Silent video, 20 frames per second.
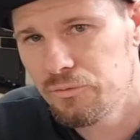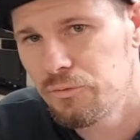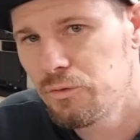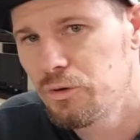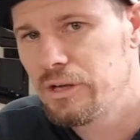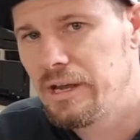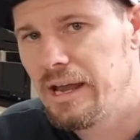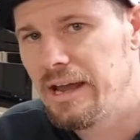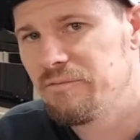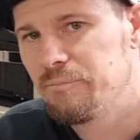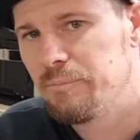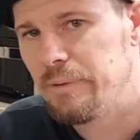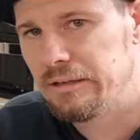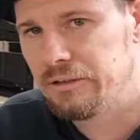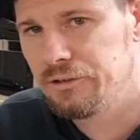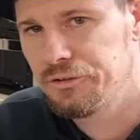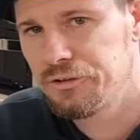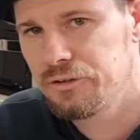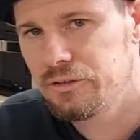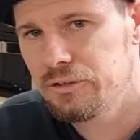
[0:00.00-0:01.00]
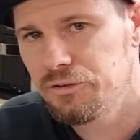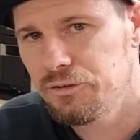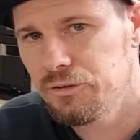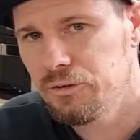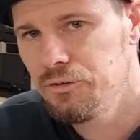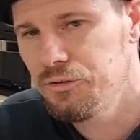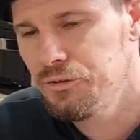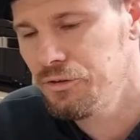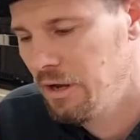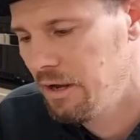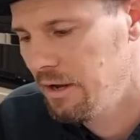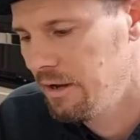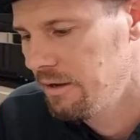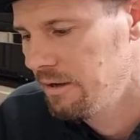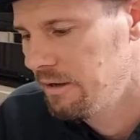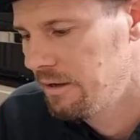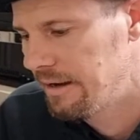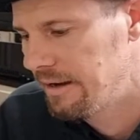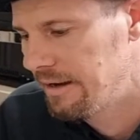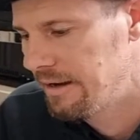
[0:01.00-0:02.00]
before you have balancing issues,
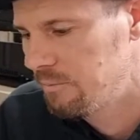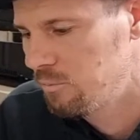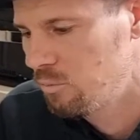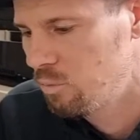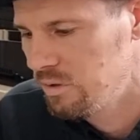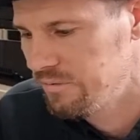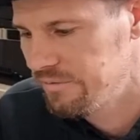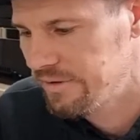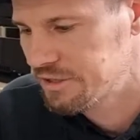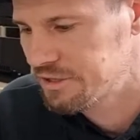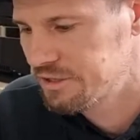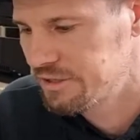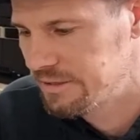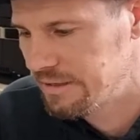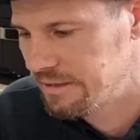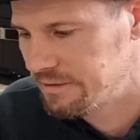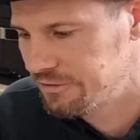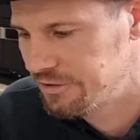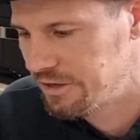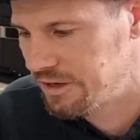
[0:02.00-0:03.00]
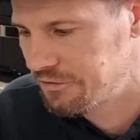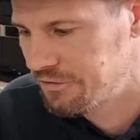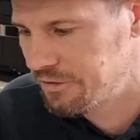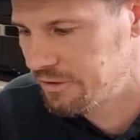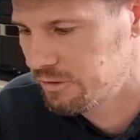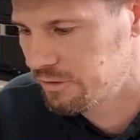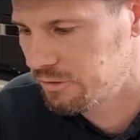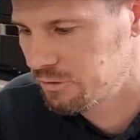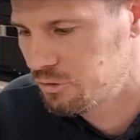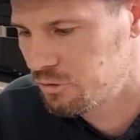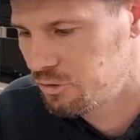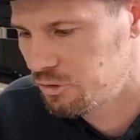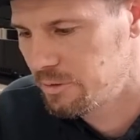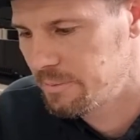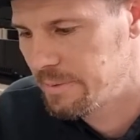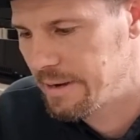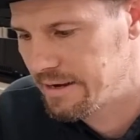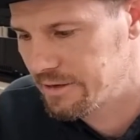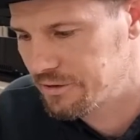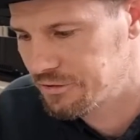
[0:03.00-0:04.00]
we've actually done testing on the
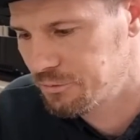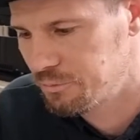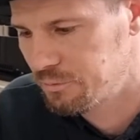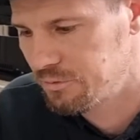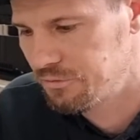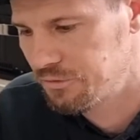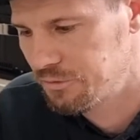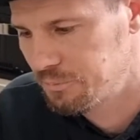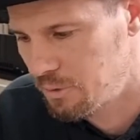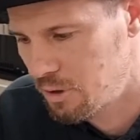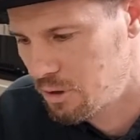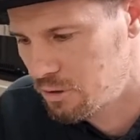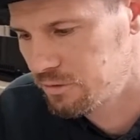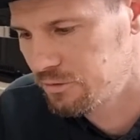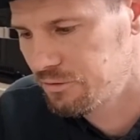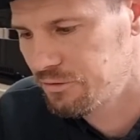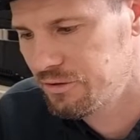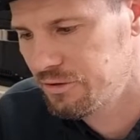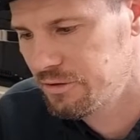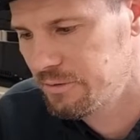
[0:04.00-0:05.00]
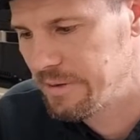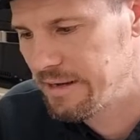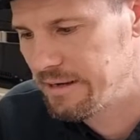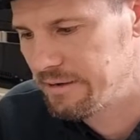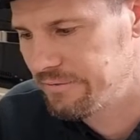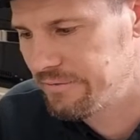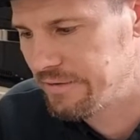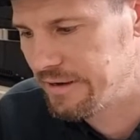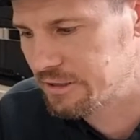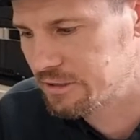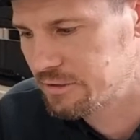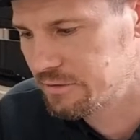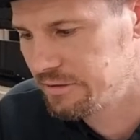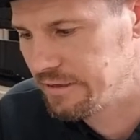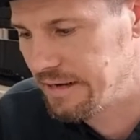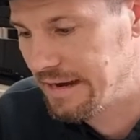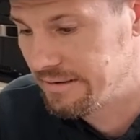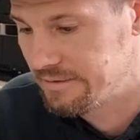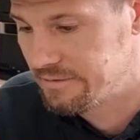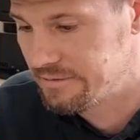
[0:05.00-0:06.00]
Duramax, we've spoken to the
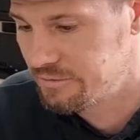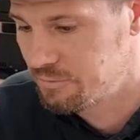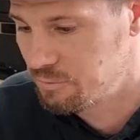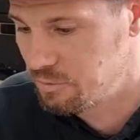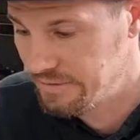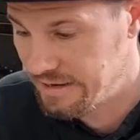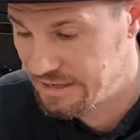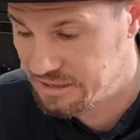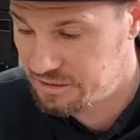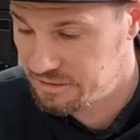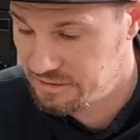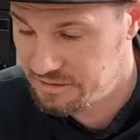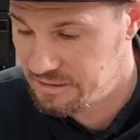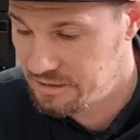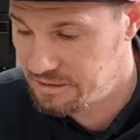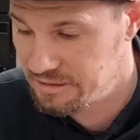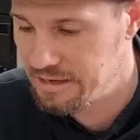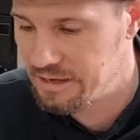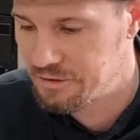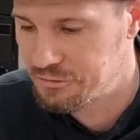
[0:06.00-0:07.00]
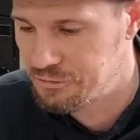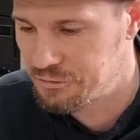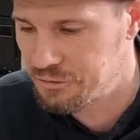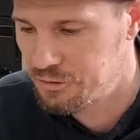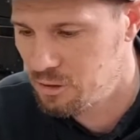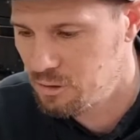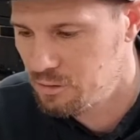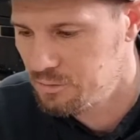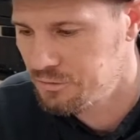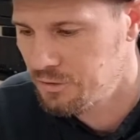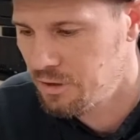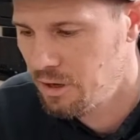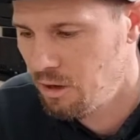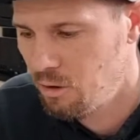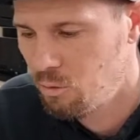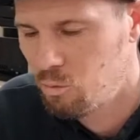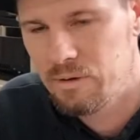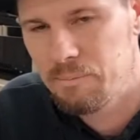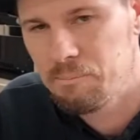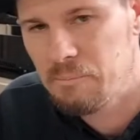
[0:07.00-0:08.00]
manufacturer, and we've actually done it ourselves.
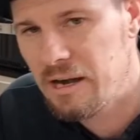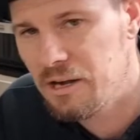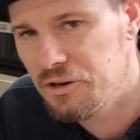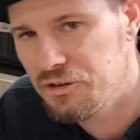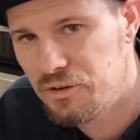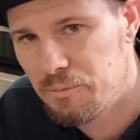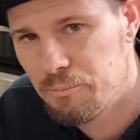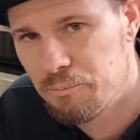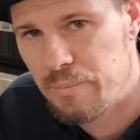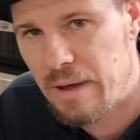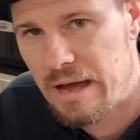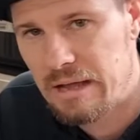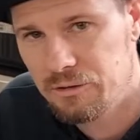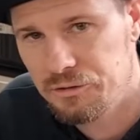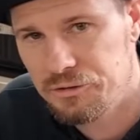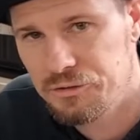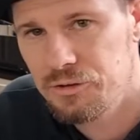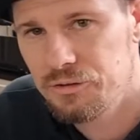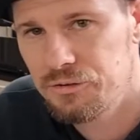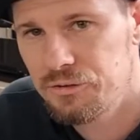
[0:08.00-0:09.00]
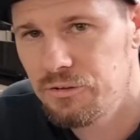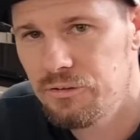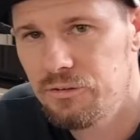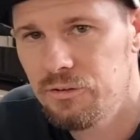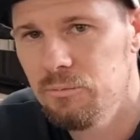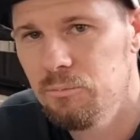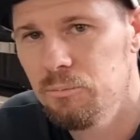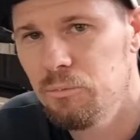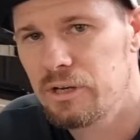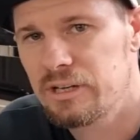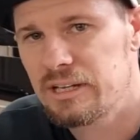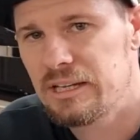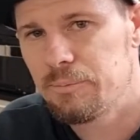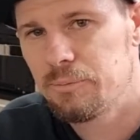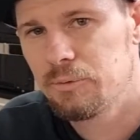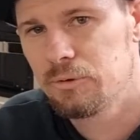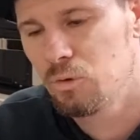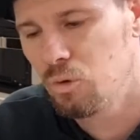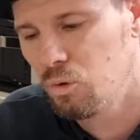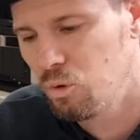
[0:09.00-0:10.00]
We managed to balance the system by
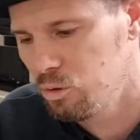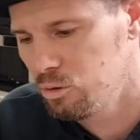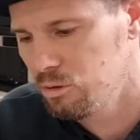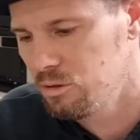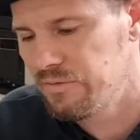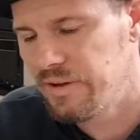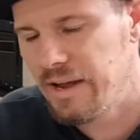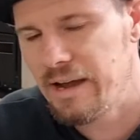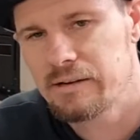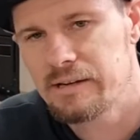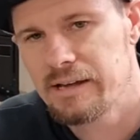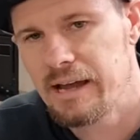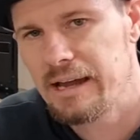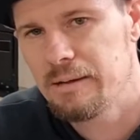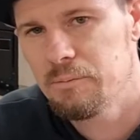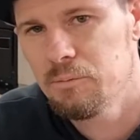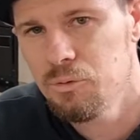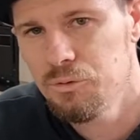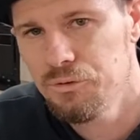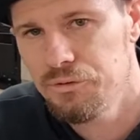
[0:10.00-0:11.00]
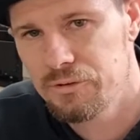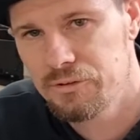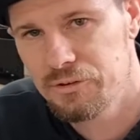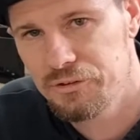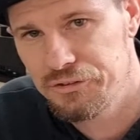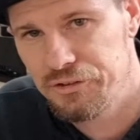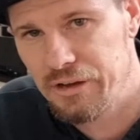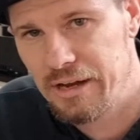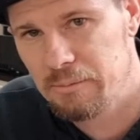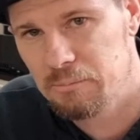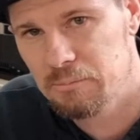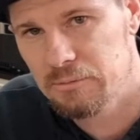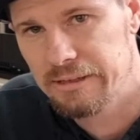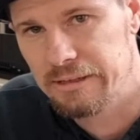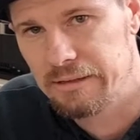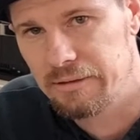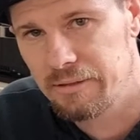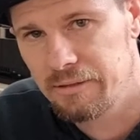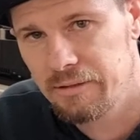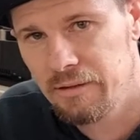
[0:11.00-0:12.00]
keeping all of our cables the same
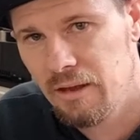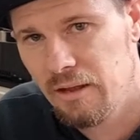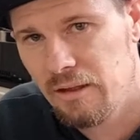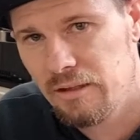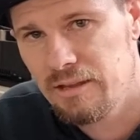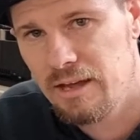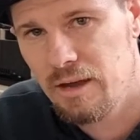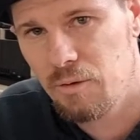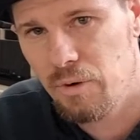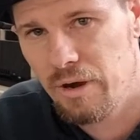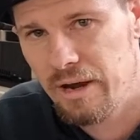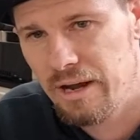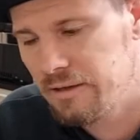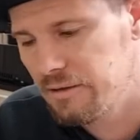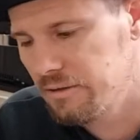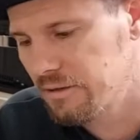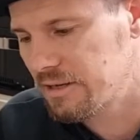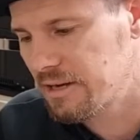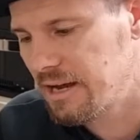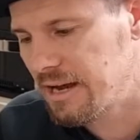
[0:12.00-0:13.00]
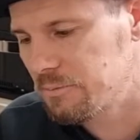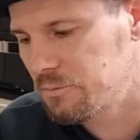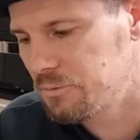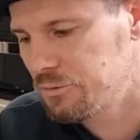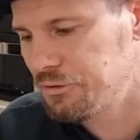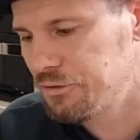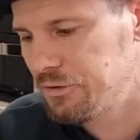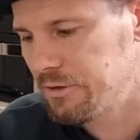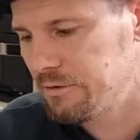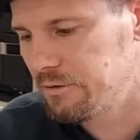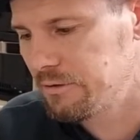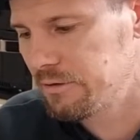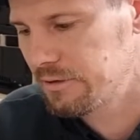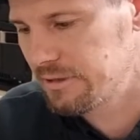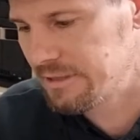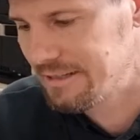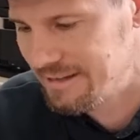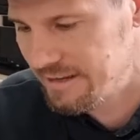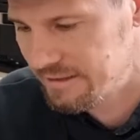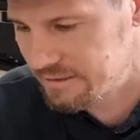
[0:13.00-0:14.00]
length. That way the cables that
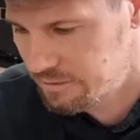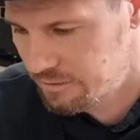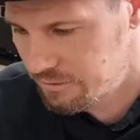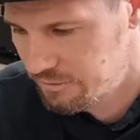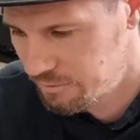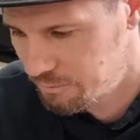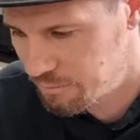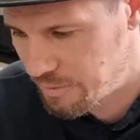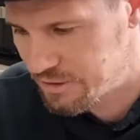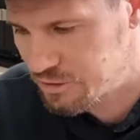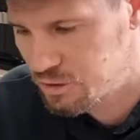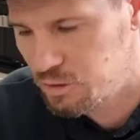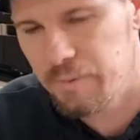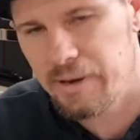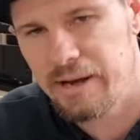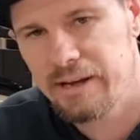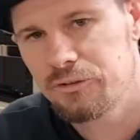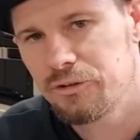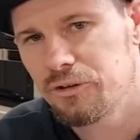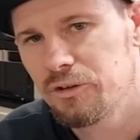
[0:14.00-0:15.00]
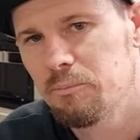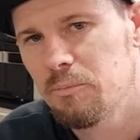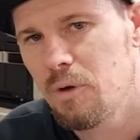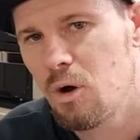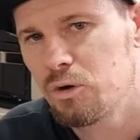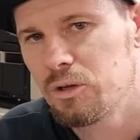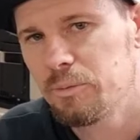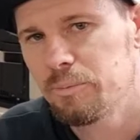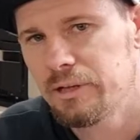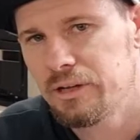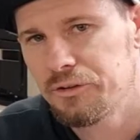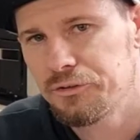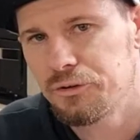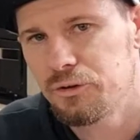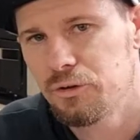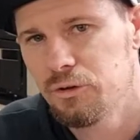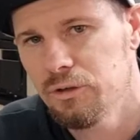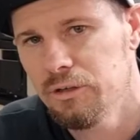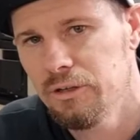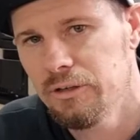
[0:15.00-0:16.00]
connect the battery bank to the
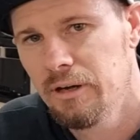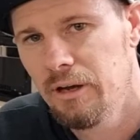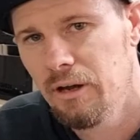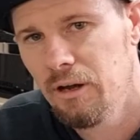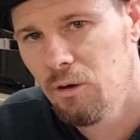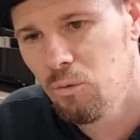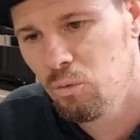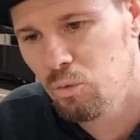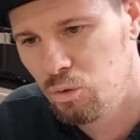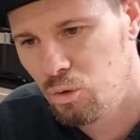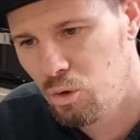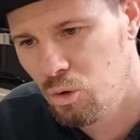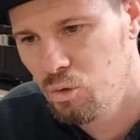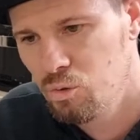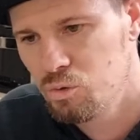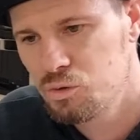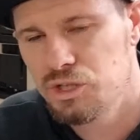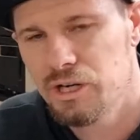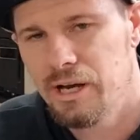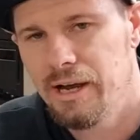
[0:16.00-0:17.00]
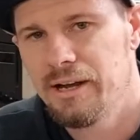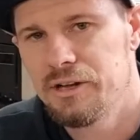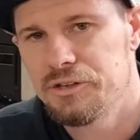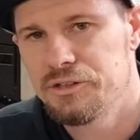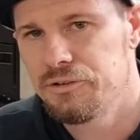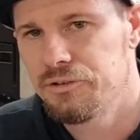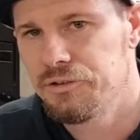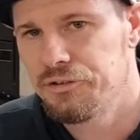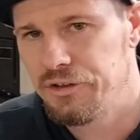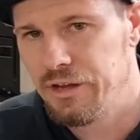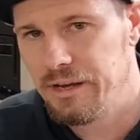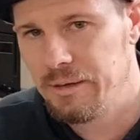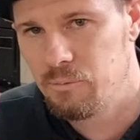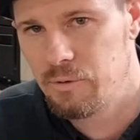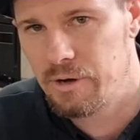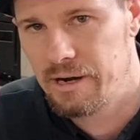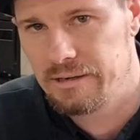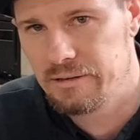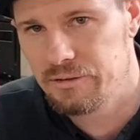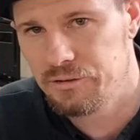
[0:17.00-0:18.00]
Multiplus unit will all charge at the
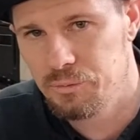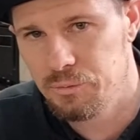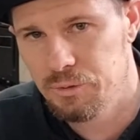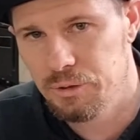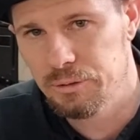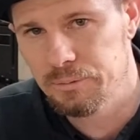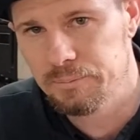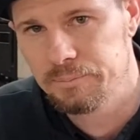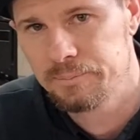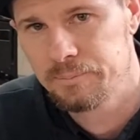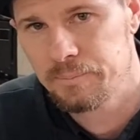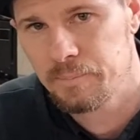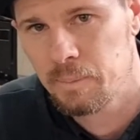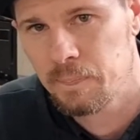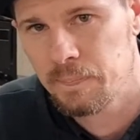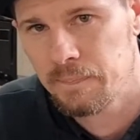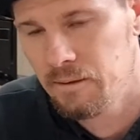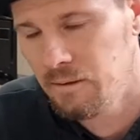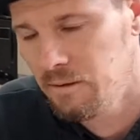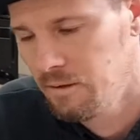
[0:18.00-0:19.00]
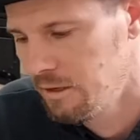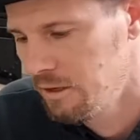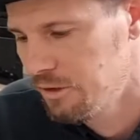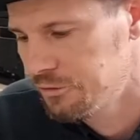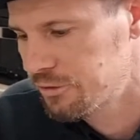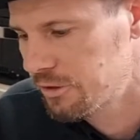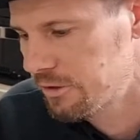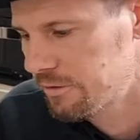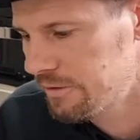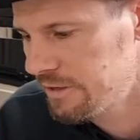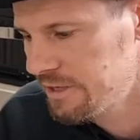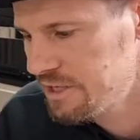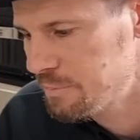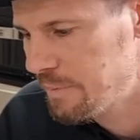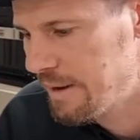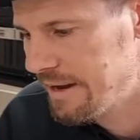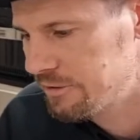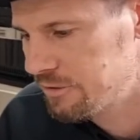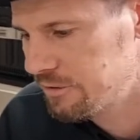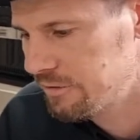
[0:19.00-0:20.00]
same rate as well. So these
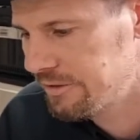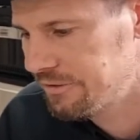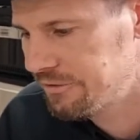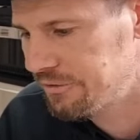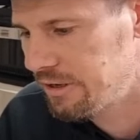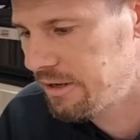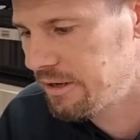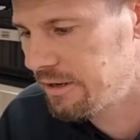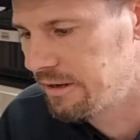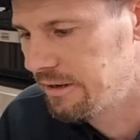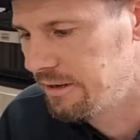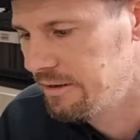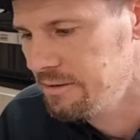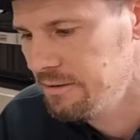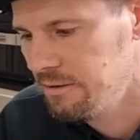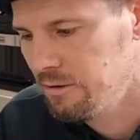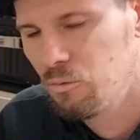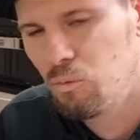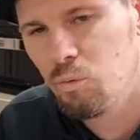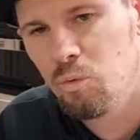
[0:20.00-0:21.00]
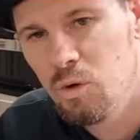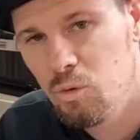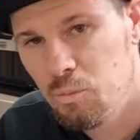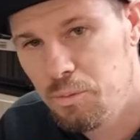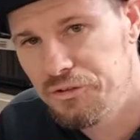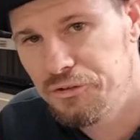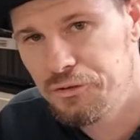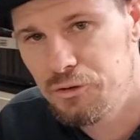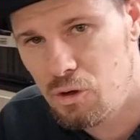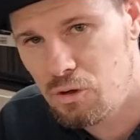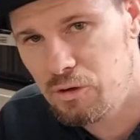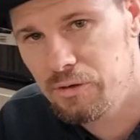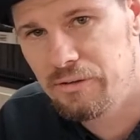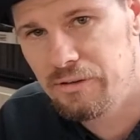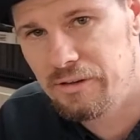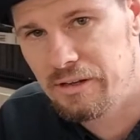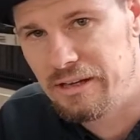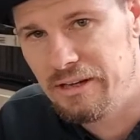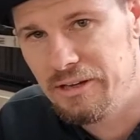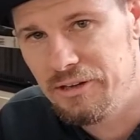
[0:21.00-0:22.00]
batteries here, we'll be
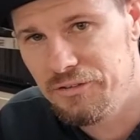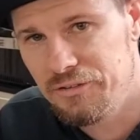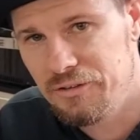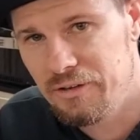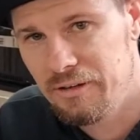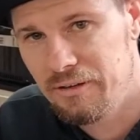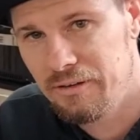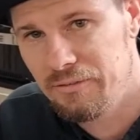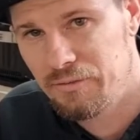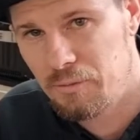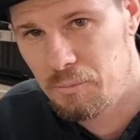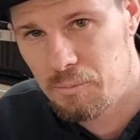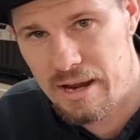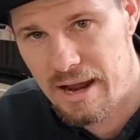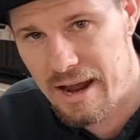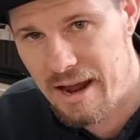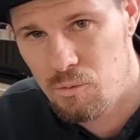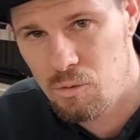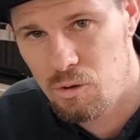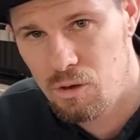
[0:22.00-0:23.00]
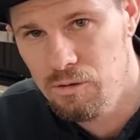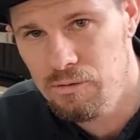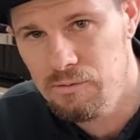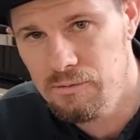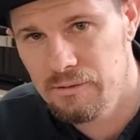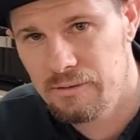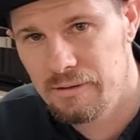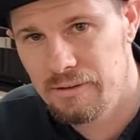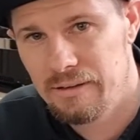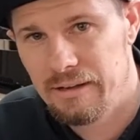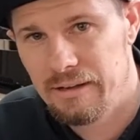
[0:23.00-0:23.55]
stocking these from now on,